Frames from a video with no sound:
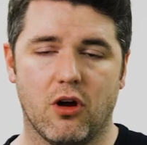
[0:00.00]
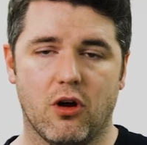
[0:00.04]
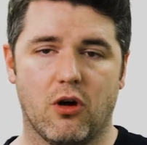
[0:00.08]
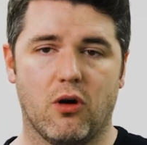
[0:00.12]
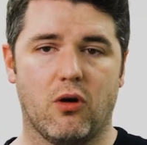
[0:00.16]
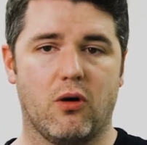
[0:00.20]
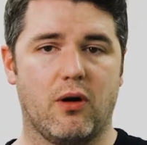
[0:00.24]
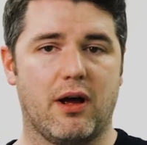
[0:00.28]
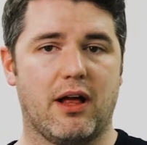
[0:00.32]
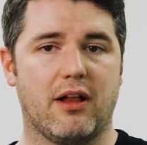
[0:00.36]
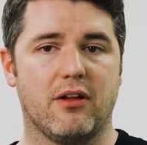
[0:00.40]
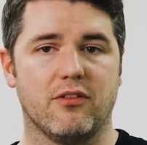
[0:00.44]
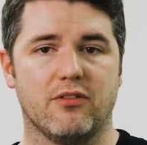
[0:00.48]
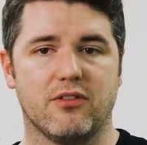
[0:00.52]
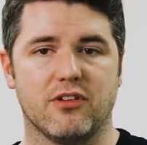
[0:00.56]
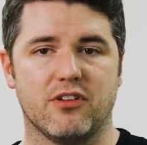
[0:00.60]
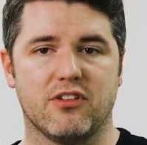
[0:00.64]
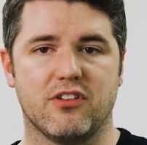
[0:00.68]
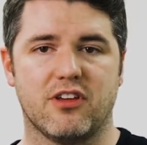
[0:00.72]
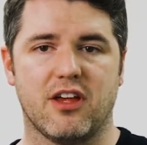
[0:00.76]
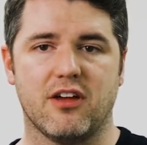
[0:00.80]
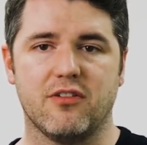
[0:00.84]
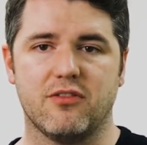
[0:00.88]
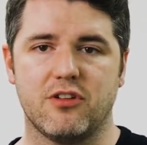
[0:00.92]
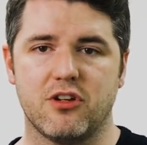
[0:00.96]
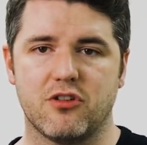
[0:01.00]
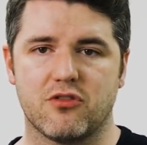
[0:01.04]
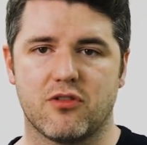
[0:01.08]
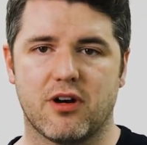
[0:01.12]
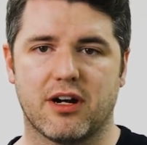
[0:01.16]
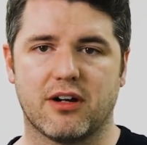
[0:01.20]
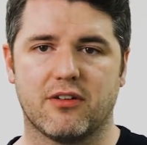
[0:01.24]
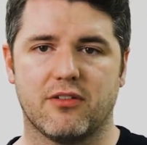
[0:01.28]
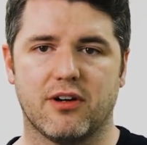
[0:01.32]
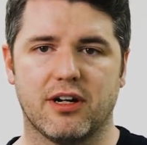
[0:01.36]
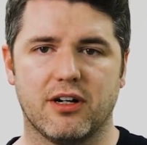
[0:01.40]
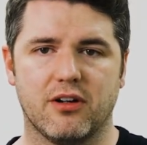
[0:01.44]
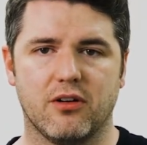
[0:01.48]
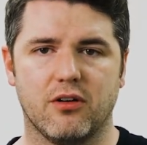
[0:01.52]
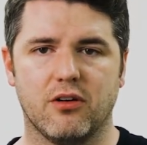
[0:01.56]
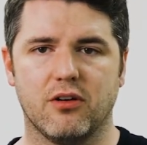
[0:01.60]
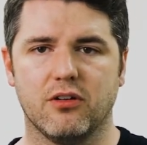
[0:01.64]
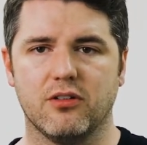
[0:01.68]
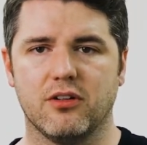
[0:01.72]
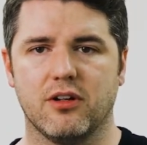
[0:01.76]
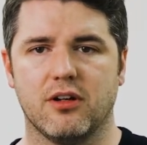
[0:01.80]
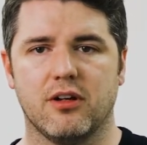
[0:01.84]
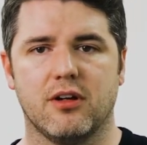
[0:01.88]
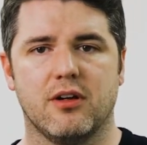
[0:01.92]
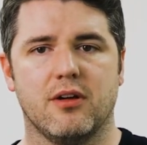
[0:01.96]
or health and safety track
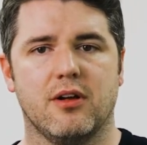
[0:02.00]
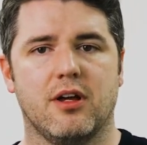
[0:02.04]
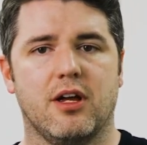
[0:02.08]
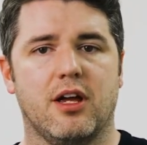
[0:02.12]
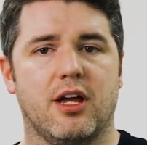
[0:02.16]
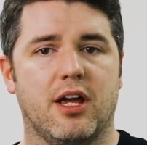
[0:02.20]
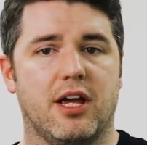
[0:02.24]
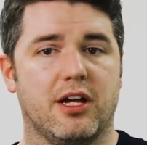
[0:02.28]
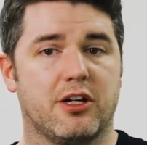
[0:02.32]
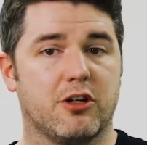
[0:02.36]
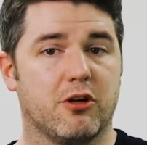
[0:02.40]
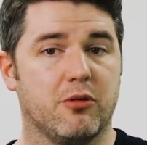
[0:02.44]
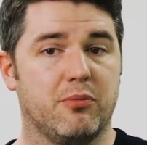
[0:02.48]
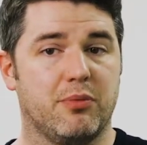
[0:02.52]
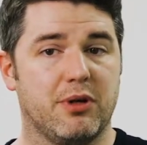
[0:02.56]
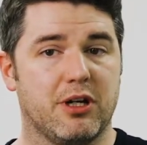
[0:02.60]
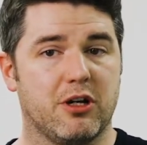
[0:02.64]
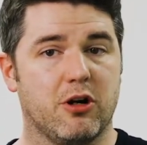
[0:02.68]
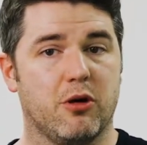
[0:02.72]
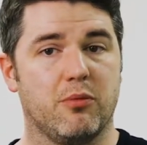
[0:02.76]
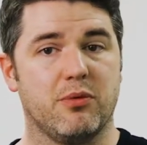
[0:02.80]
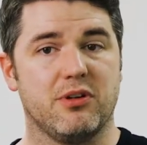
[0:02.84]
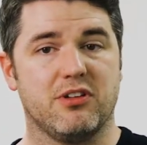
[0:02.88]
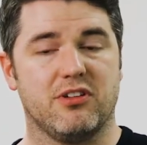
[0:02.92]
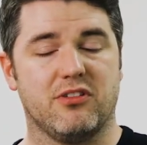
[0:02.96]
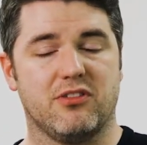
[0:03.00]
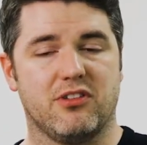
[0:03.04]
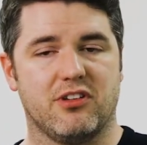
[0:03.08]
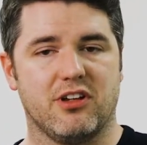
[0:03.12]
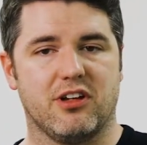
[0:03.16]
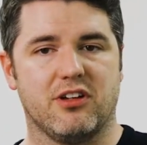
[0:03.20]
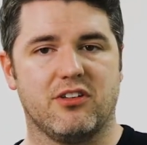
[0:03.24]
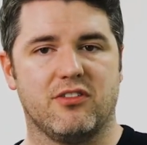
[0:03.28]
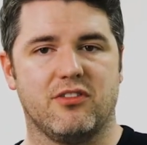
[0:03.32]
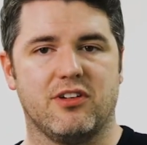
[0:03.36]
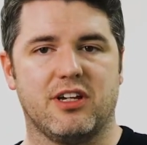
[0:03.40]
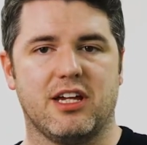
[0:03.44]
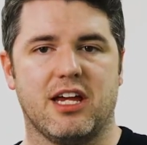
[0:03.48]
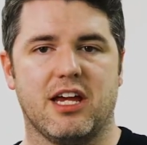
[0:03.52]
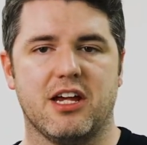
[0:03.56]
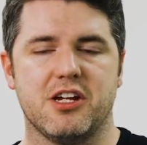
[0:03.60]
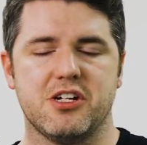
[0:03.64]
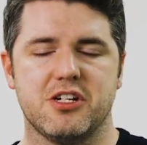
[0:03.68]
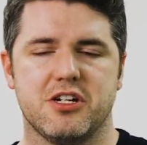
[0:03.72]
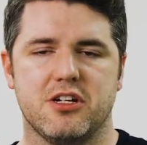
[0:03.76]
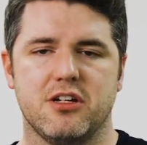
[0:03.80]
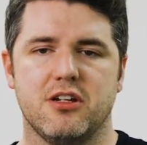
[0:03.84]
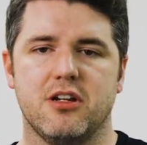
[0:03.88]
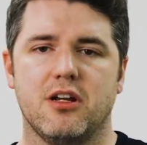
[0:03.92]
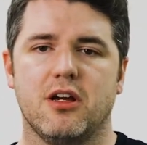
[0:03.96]
record, it could be copies of
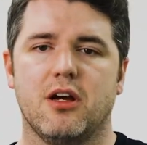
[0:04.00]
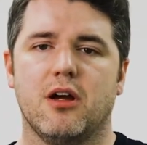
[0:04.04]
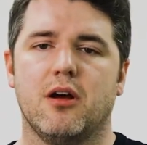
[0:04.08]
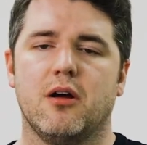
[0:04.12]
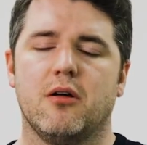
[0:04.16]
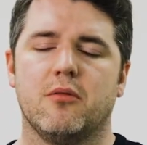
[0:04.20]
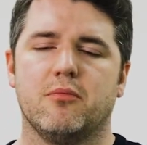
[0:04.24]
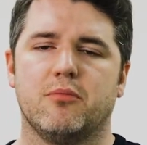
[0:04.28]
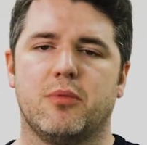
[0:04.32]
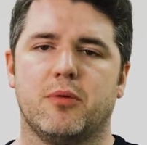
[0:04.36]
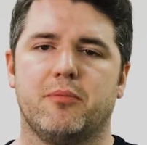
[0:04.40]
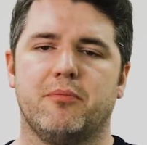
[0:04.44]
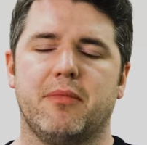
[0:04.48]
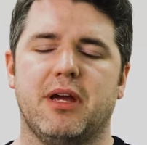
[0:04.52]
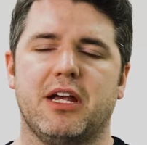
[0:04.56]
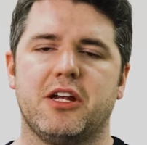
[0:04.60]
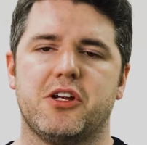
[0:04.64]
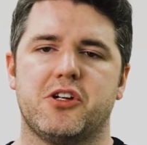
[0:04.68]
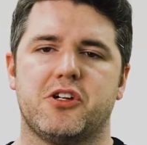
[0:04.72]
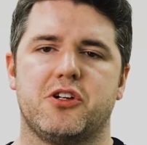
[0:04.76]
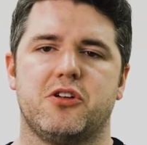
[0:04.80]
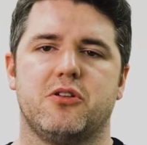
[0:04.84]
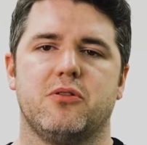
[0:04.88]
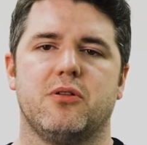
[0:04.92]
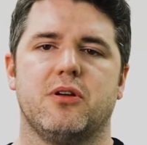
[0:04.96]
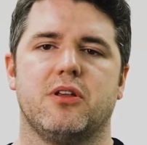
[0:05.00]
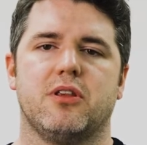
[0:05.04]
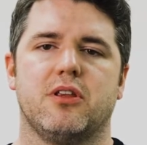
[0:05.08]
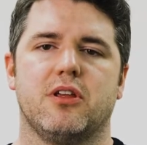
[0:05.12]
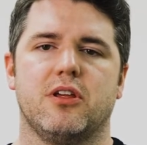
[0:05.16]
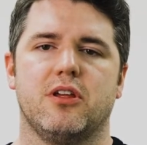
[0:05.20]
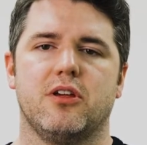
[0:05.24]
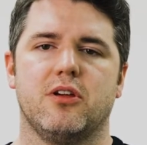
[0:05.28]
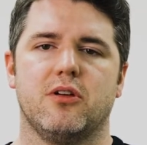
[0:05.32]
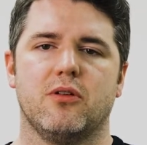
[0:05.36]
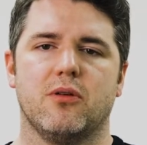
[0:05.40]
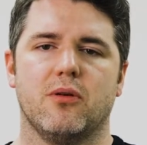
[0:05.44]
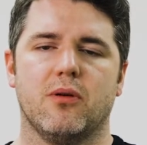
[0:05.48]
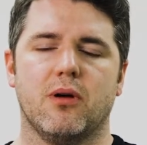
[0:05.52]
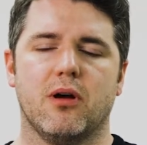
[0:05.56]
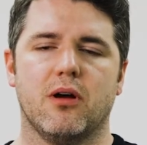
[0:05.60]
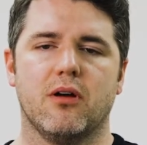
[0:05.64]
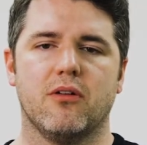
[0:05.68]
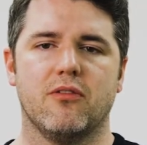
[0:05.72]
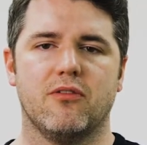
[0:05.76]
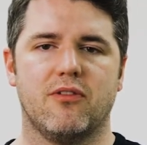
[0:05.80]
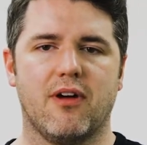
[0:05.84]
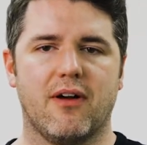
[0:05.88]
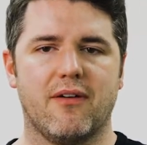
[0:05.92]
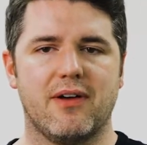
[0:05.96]
certification, but make sure that you
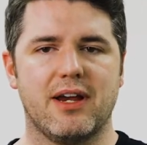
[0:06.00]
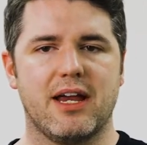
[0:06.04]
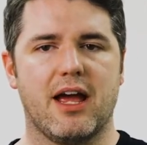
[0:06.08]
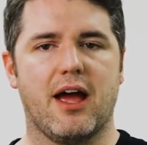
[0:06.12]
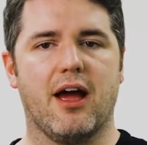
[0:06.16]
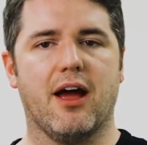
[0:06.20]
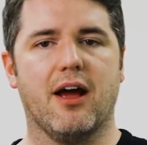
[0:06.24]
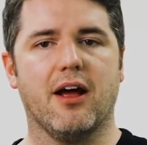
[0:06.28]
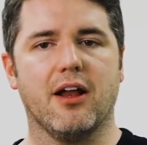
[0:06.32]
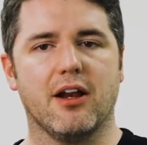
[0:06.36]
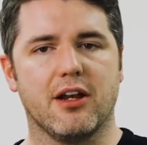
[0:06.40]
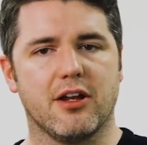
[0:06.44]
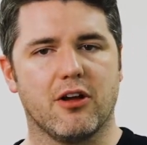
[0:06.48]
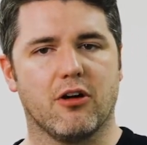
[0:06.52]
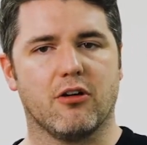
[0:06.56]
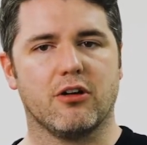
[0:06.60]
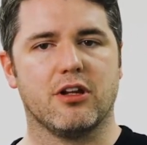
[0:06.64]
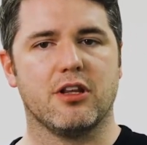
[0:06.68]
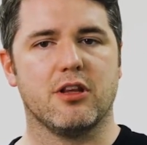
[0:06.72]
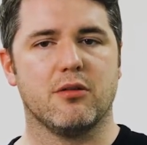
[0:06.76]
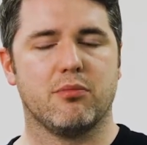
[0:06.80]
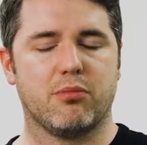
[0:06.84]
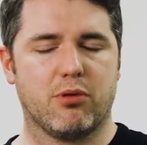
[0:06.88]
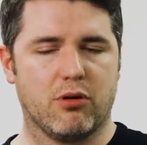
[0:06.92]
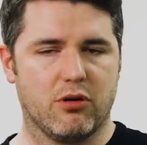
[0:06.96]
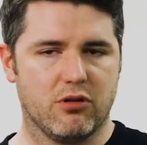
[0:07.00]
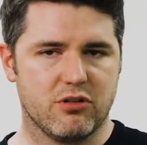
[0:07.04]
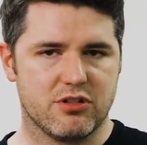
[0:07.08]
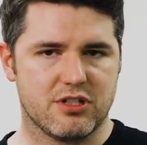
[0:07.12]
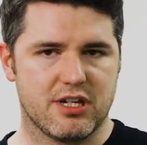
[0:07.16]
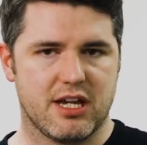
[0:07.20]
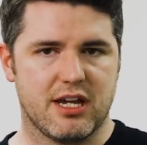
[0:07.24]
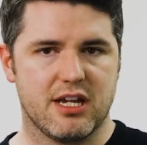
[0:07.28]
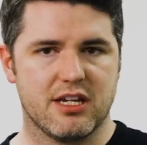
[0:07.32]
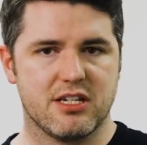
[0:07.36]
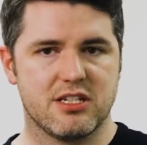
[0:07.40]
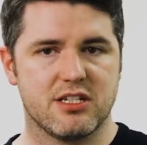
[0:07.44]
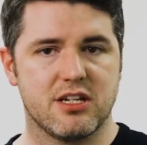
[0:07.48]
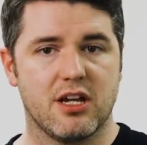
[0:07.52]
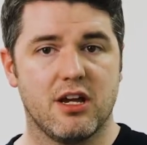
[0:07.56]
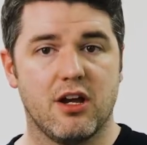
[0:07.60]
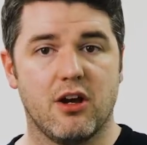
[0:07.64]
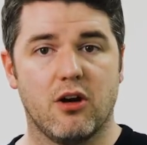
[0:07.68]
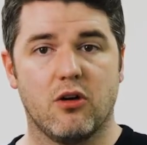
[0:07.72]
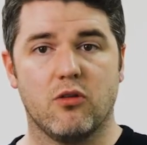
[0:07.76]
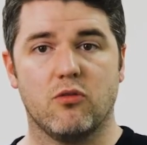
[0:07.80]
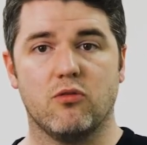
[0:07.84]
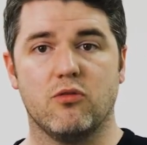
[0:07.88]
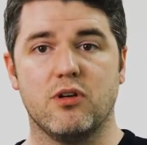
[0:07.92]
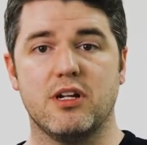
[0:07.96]
very early on in the process
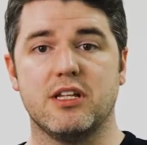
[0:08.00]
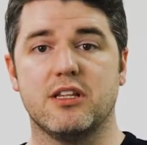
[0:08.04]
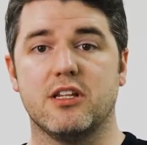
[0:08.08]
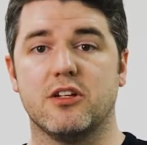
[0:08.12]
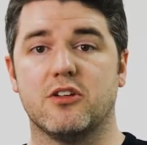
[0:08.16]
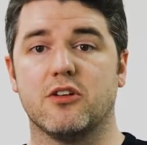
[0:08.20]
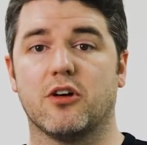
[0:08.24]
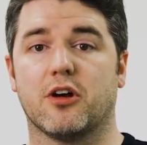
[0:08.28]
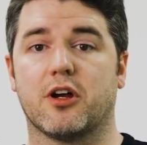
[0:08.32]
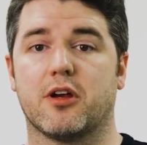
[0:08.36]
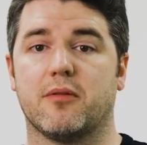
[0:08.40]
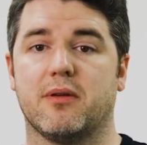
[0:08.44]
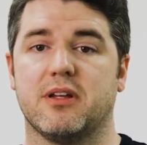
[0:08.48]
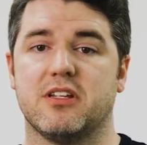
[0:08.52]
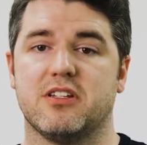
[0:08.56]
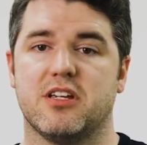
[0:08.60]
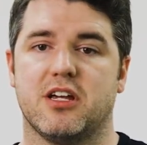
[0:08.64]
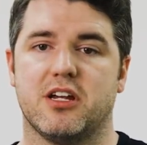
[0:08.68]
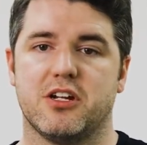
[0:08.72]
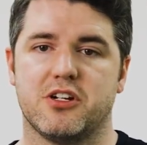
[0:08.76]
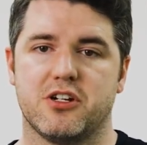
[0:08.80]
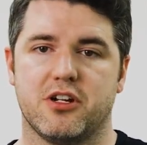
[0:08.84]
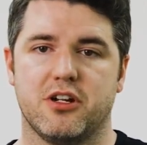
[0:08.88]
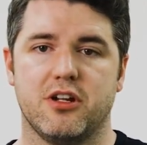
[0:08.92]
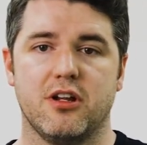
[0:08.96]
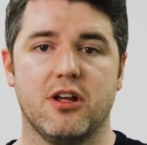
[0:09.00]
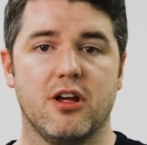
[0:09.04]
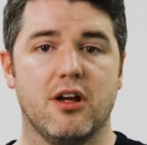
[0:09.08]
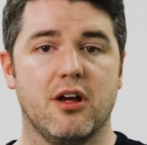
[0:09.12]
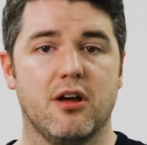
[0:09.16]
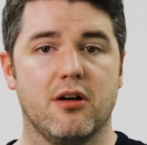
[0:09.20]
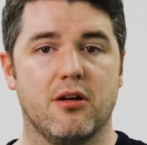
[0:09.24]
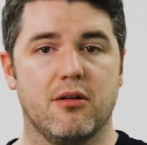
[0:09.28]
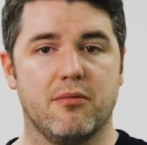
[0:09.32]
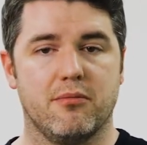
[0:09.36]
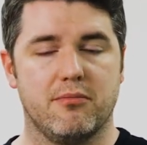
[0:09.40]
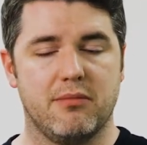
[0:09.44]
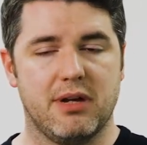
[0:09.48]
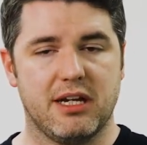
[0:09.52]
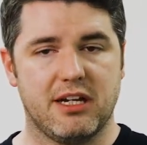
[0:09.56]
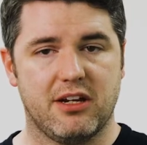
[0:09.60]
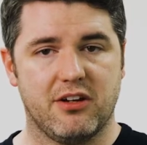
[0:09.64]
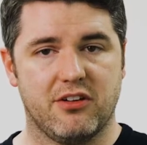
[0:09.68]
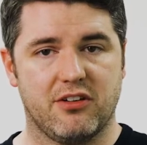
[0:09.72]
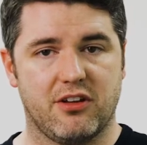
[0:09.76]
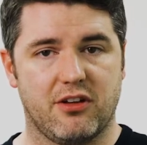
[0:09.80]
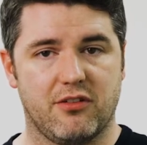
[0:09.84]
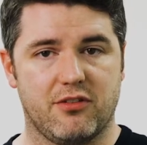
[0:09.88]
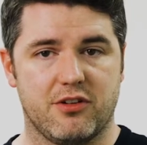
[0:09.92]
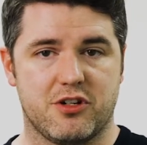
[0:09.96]
read the documentation, make
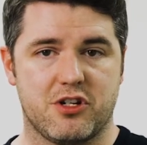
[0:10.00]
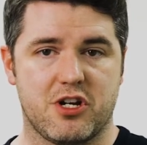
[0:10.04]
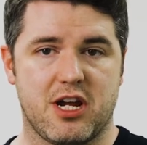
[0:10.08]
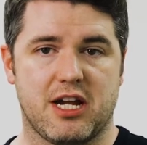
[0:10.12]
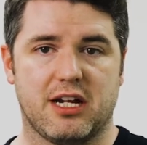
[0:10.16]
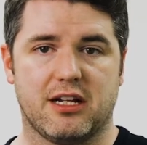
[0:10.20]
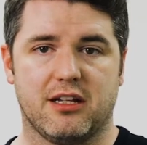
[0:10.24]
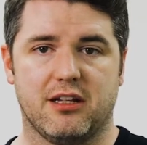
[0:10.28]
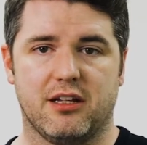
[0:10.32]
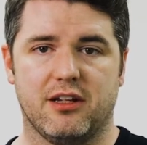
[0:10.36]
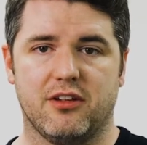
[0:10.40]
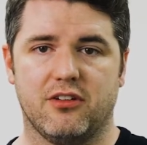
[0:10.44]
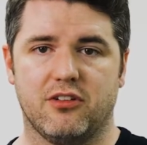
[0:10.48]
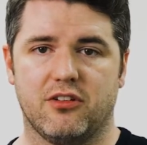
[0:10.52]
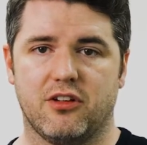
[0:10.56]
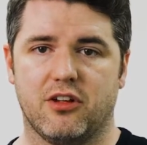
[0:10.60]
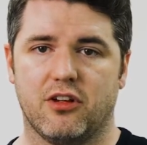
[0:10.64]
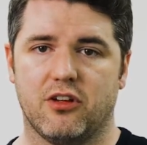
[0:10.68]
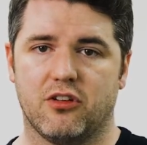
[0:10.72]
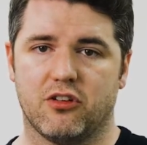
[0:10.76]
yourself a checklist.